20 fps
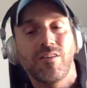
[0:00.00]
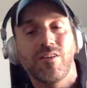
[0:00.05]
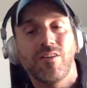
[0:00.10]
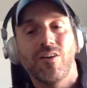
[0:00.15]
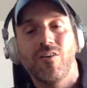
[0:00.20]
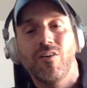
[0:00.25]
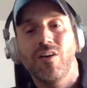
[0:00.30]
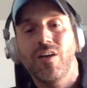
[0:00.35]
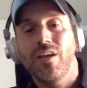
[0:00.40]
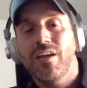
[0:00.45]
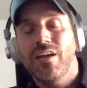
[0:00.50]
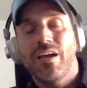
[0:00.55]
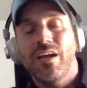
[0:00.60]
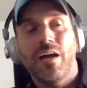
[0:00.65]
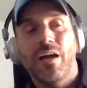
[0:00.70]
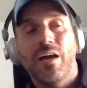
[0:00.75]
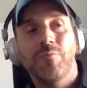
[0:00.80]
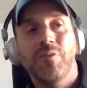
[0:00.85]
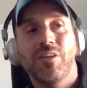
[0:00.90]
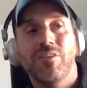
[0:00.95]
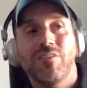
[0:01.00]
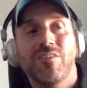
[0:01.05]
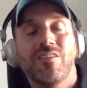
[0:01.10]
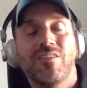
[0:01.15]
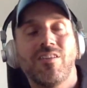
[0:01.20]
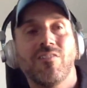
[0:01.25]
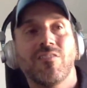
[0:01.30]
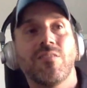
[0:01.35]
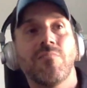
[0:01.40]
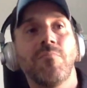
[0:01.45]
So, I mean, there's
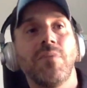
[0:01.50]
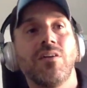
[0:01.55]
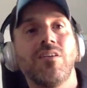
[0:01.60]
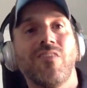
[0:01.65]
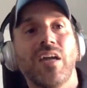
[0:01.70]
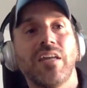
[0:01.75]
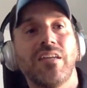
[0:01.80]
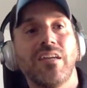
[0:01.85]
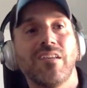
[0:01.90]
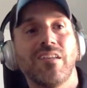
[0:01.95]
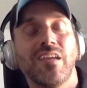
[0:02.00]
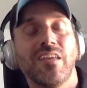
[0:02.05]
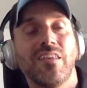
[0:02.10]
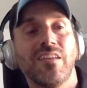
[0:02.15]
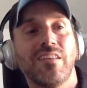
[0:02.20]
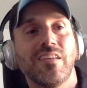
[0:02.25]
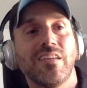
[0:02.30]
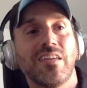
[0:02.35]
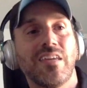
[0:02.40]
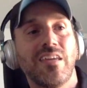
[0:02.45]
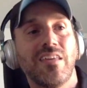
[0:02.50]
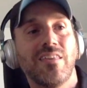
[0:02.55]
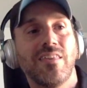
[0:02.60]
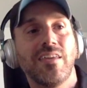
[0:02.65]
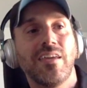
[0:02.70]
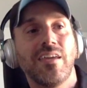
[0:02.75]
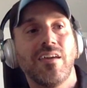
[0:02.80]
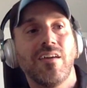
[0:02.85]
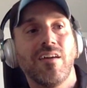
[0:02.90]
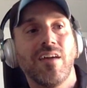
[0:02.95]
there's millions of ideas, and I think the
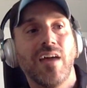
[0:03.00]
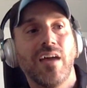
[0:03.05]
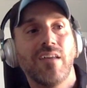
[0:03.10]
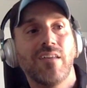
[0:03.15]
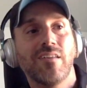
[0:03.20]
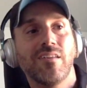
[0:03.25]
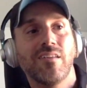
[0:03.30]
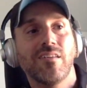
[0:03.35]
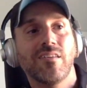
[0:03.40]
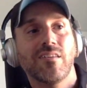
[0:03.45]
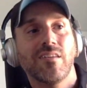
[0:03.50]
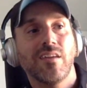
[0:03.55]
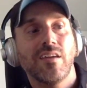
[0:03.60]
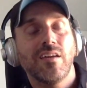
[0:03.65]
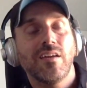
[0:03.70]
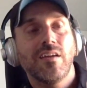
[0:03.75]
key thing here, guys, is